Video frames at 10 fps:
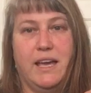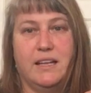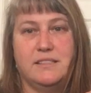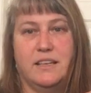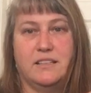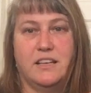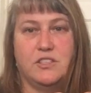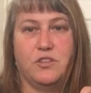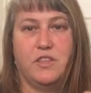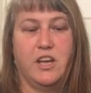hand
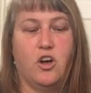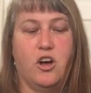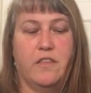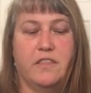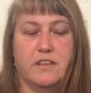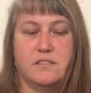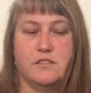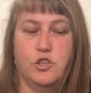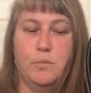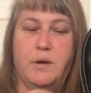sanitizer thing on this
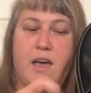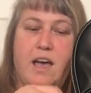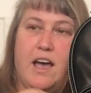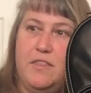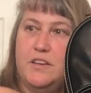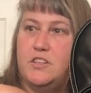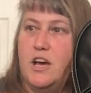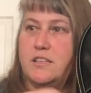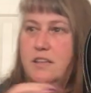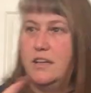loop and then
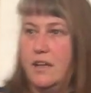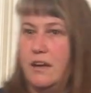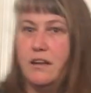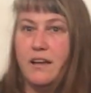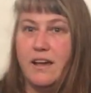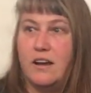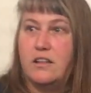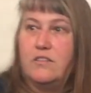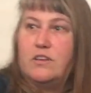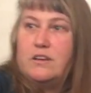toss it in. And
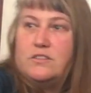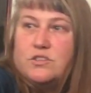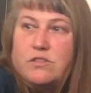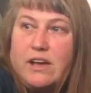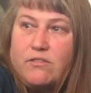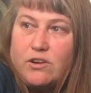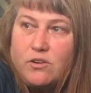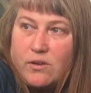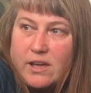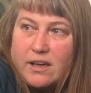I'll even do that real
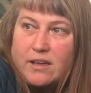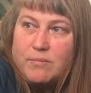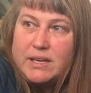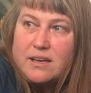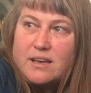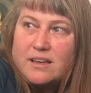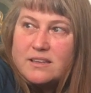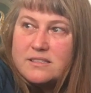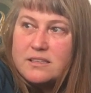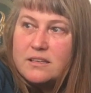quick
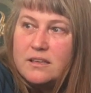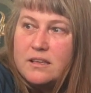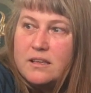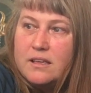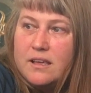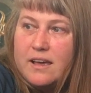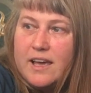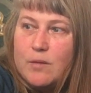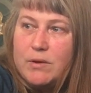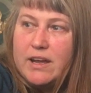because I
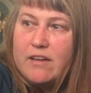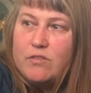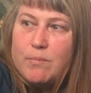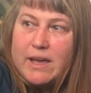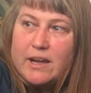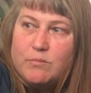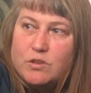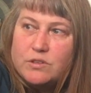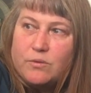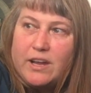happen to have the bag I'm
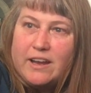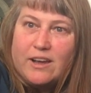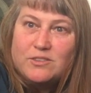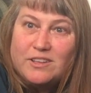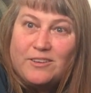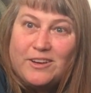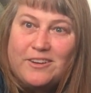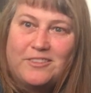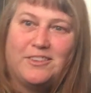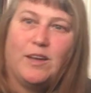using right now sitting right
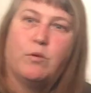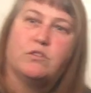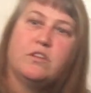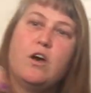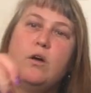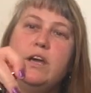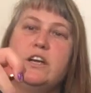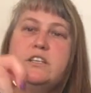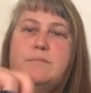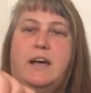on the table. So
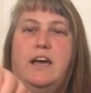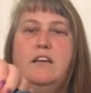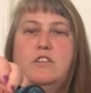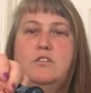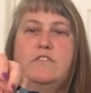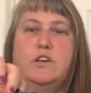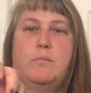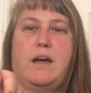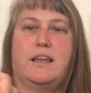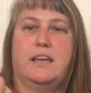here's my little Vera
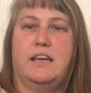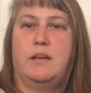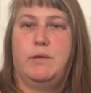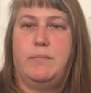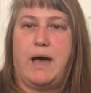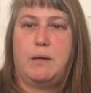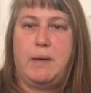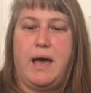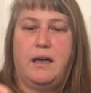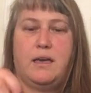Bradley itty bitty
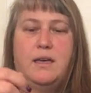backpack